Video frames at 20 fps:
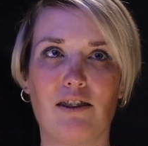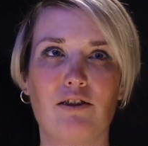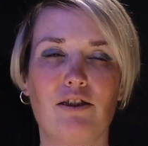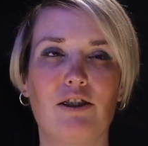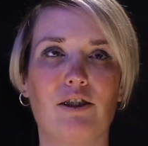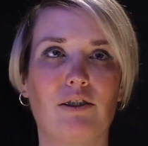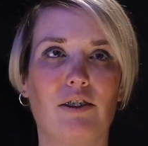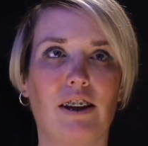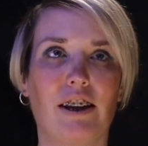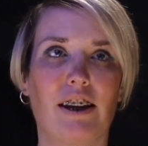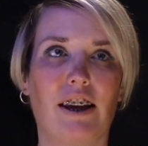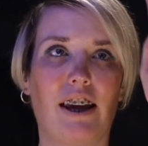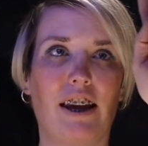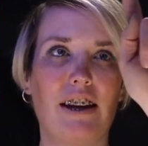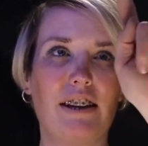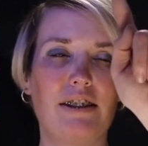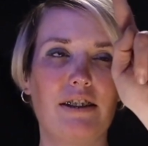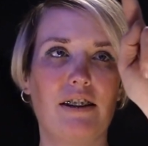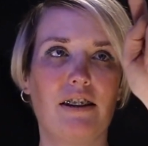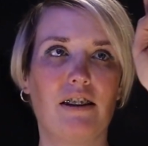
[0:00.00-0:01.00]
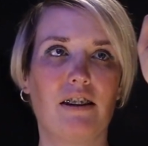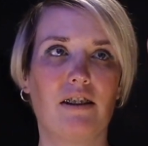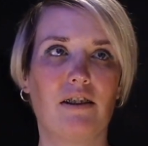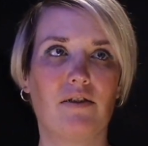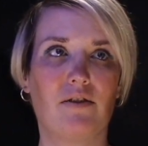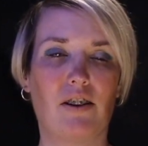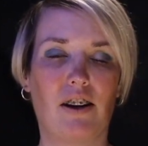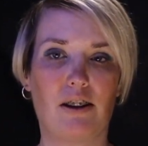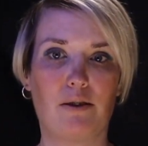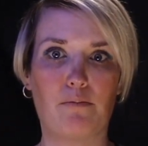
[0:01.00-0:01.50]
we're doing eighteen
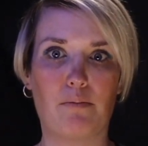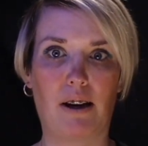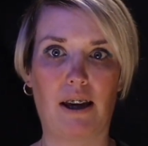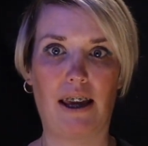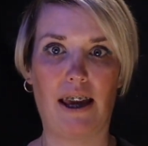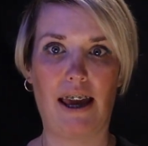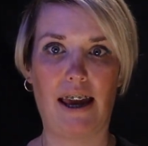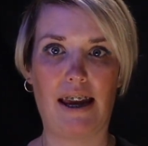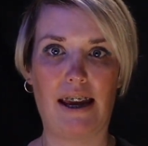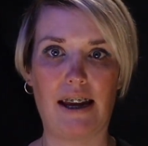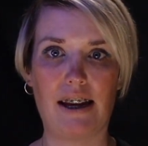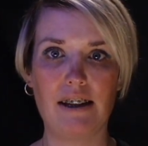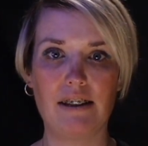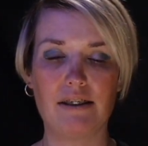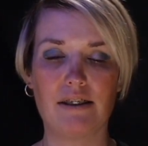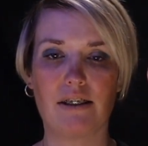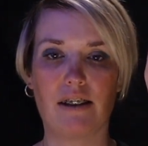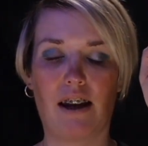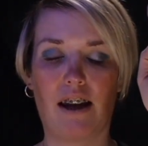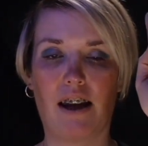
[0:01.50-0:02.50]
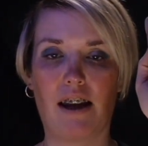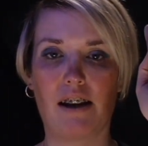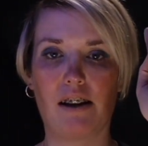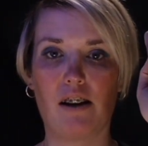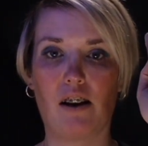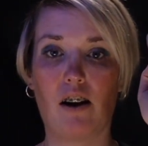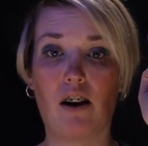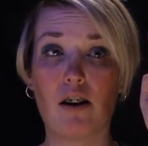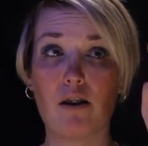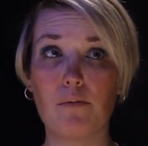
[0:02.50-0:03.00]
divided by eight,
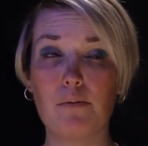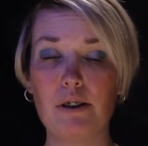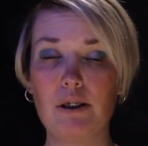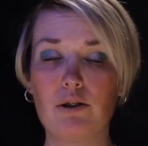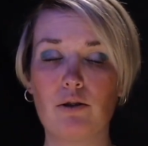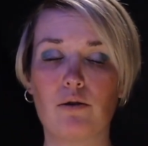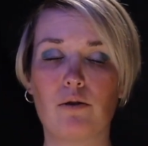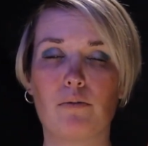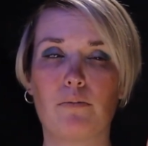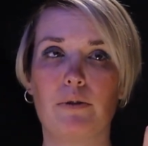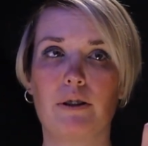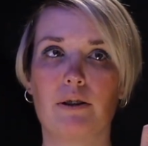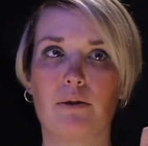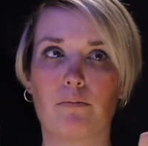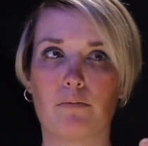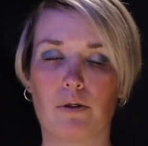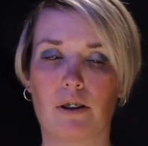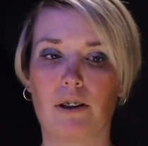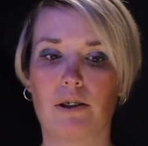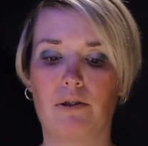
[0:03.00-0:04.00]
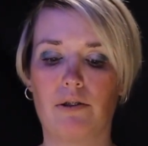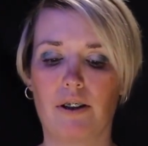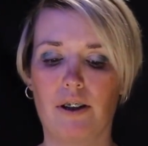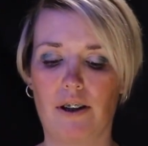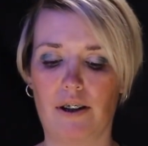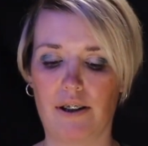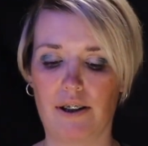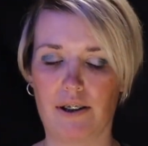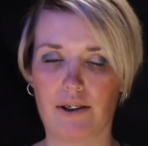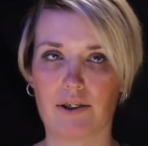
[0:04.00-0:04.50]
and Armin told me some really great
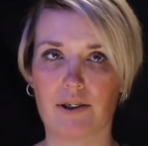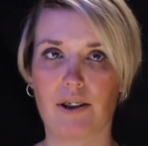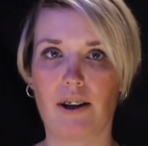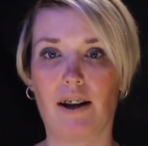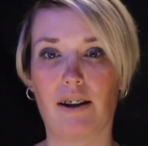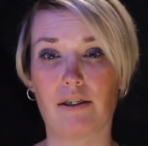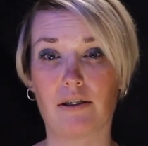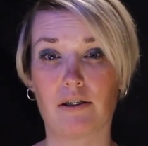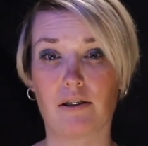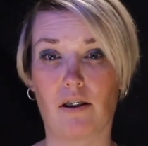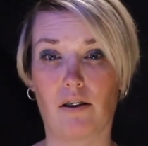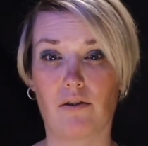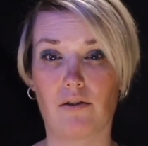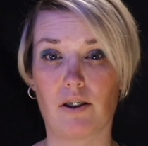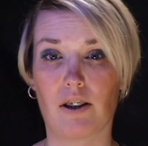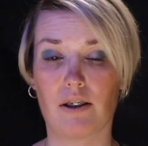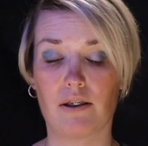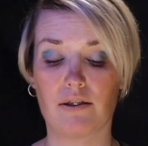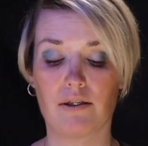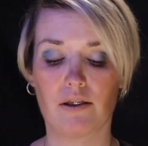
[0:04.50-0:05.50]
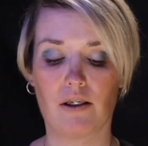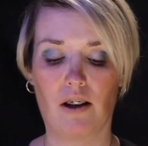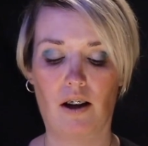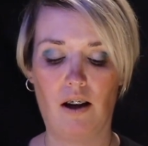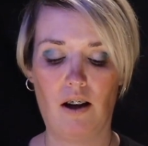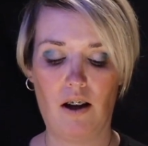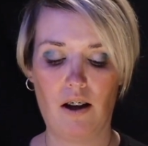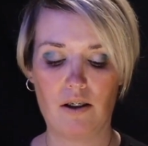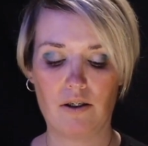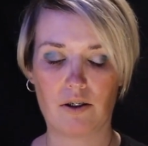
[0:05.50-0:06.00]
ideas on how to solve this.
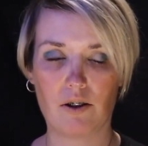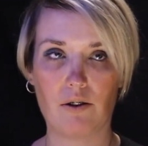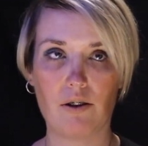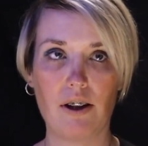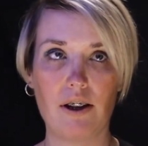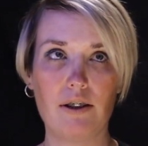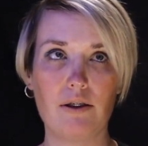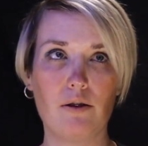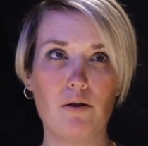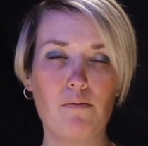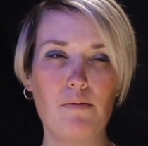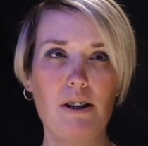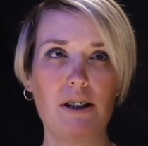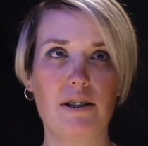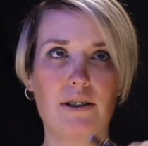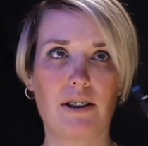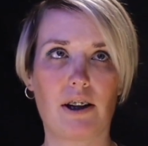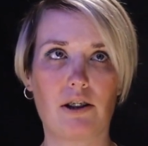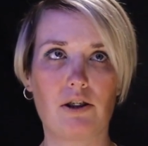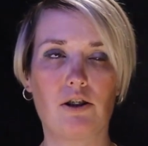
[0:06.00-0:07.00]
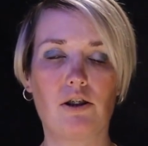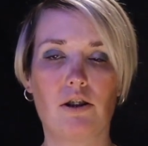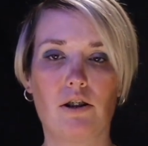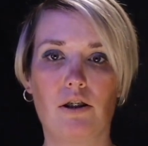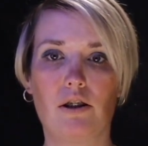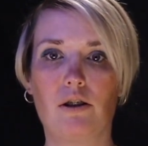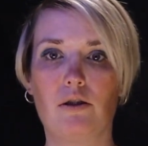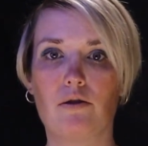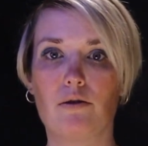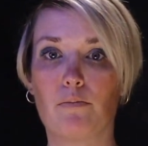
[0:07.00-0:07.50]
So he told me he's actually
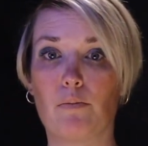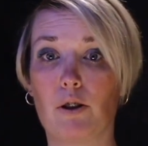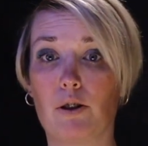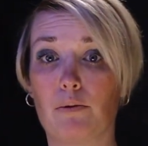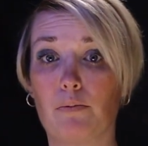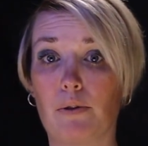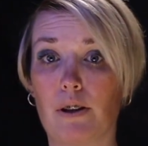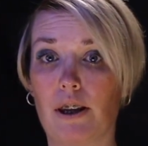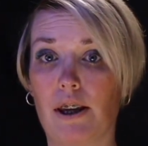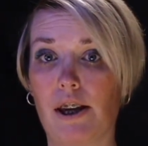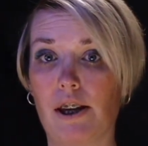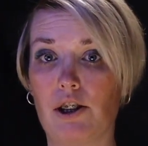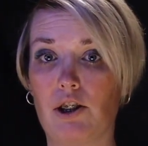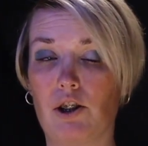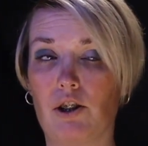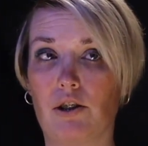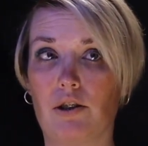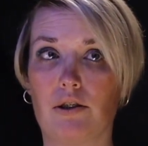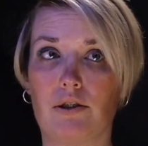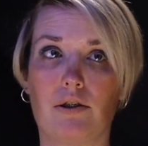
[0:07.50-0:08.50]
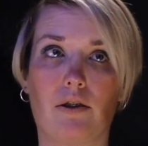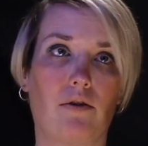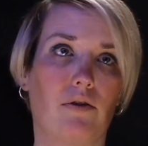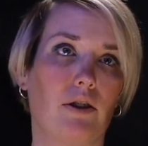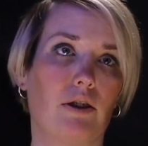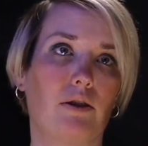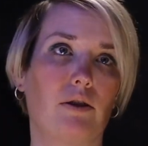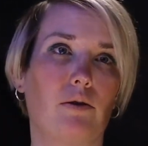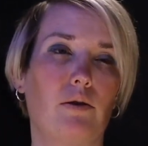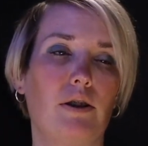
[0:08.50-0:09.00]
going to use multiplication to solve
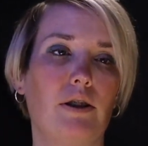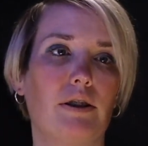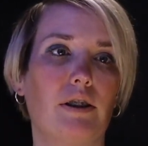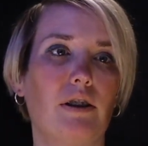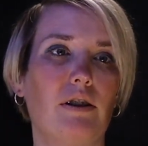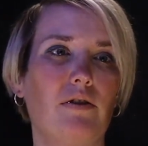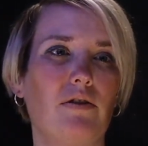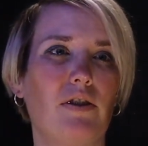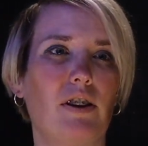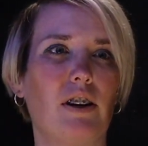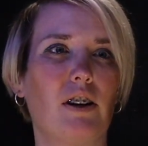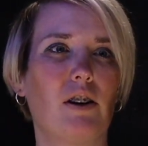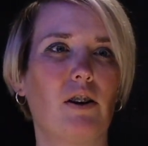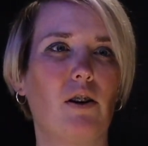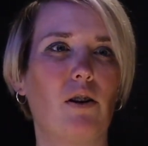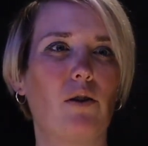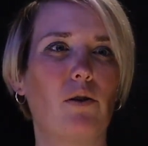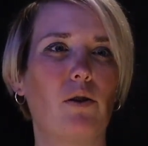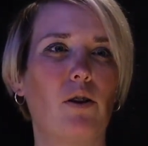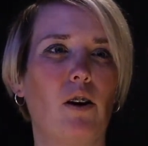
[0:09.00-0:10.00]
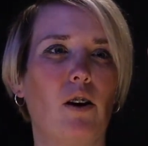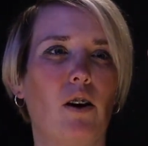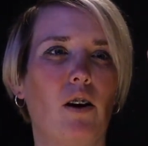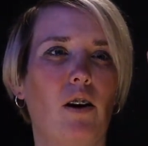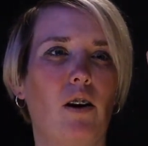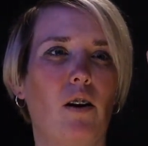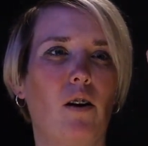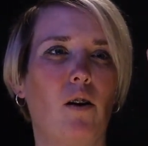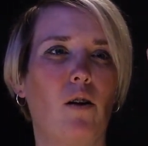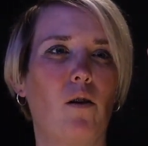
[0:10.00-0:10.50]
it. So he's going to figure out
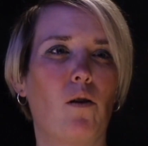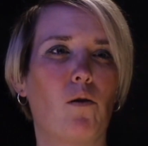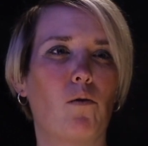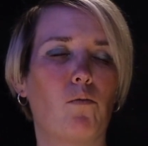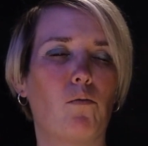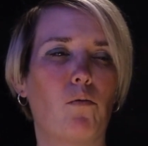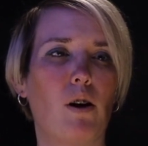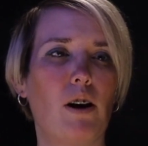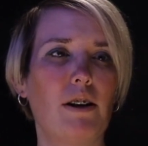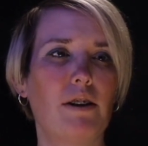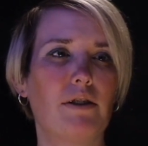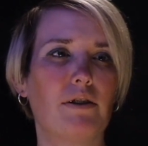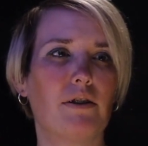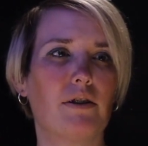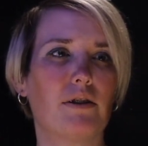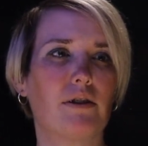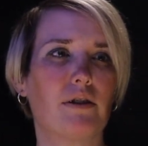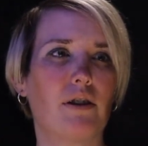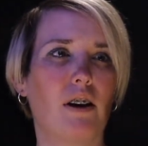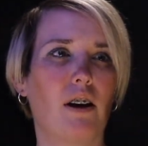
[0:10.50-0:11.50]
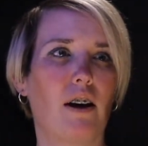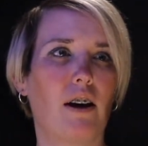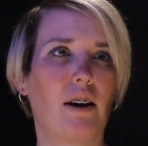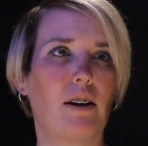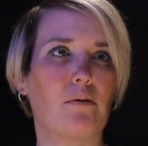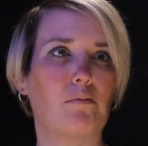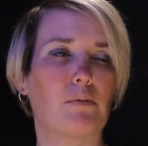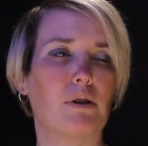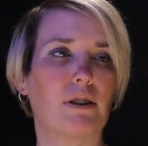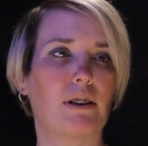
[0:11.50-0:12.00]
what
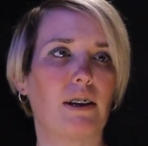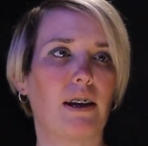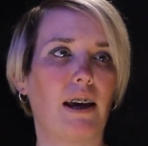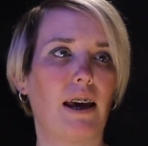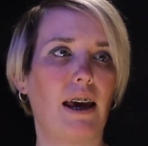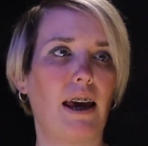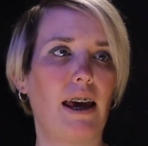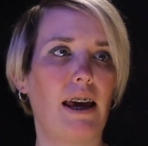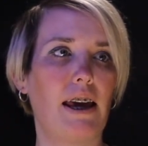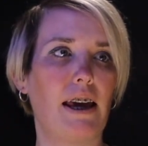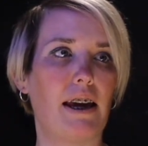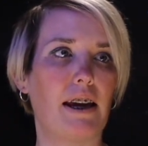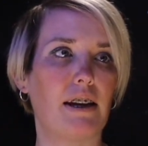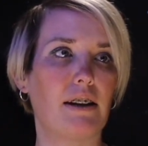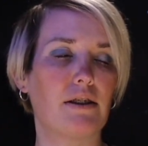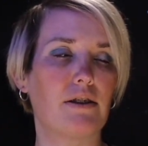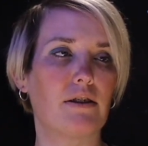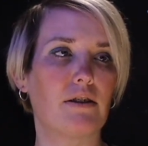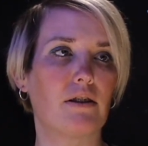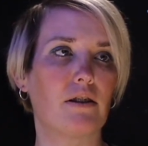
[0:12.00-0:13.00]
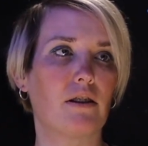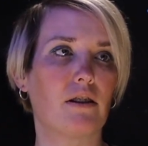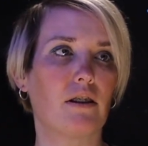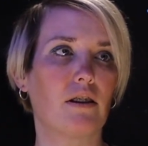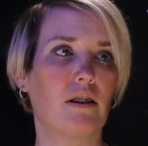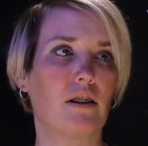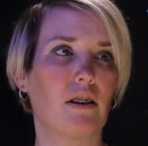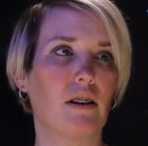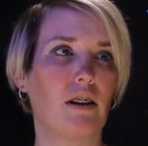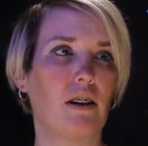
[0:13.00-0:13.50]
times eight
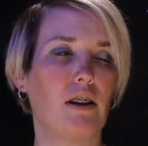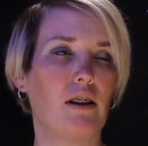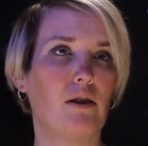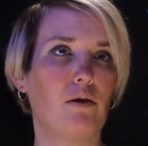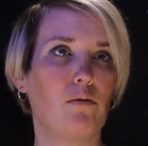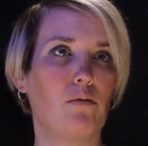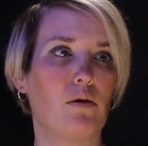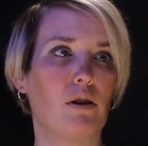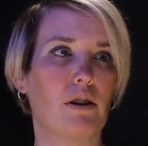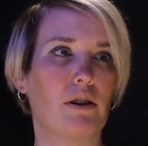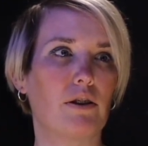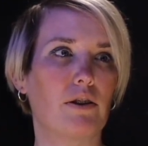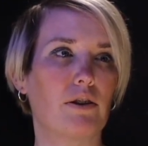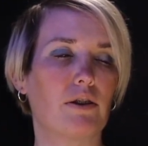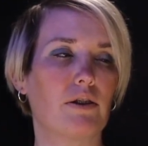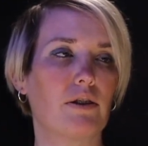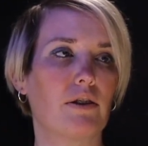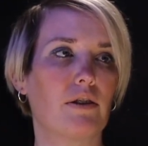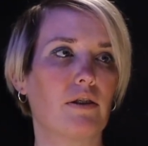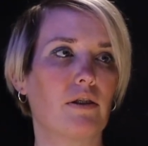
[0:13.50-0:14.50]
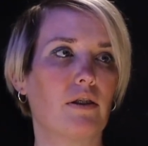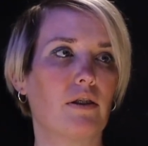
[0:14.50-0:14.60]
equals